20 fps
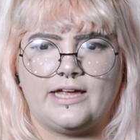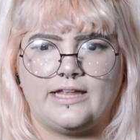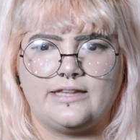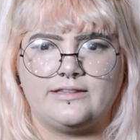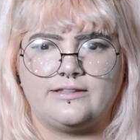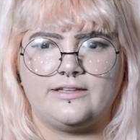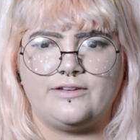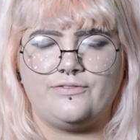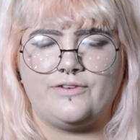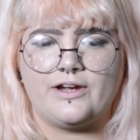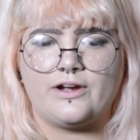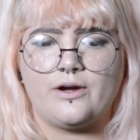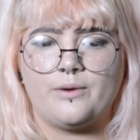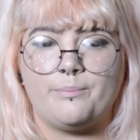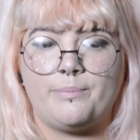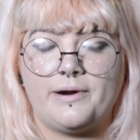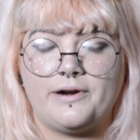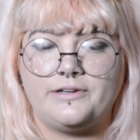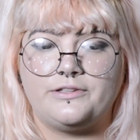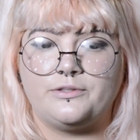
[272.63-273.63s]
and if I
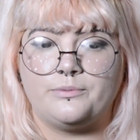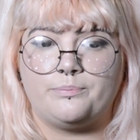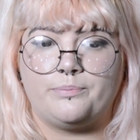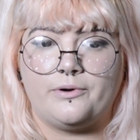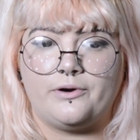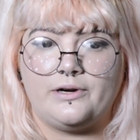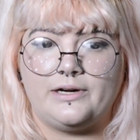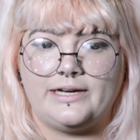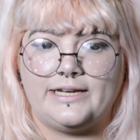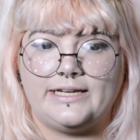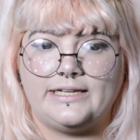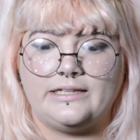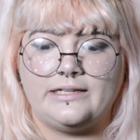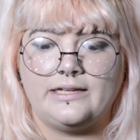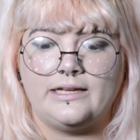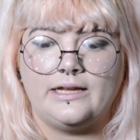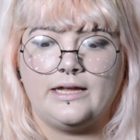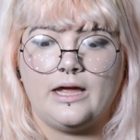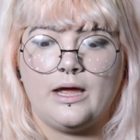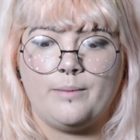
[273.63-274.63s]
compare it to
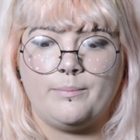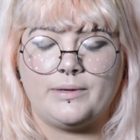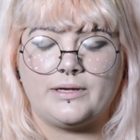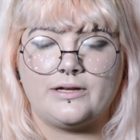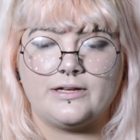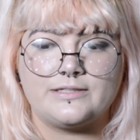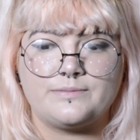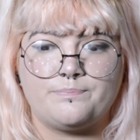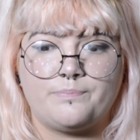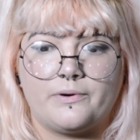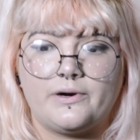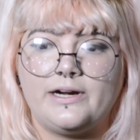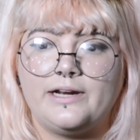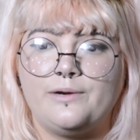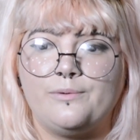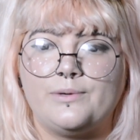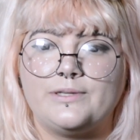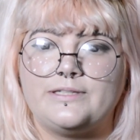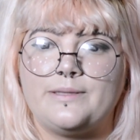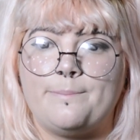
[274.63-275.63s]
Berlin, because
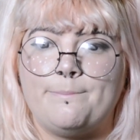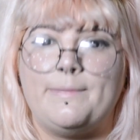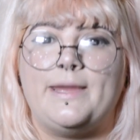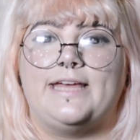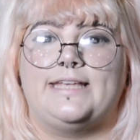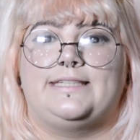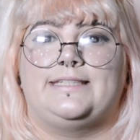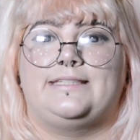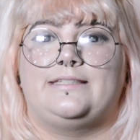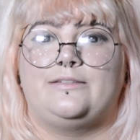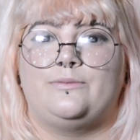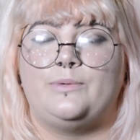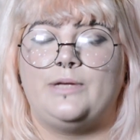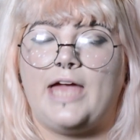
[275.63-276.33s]
Berlin was a mess.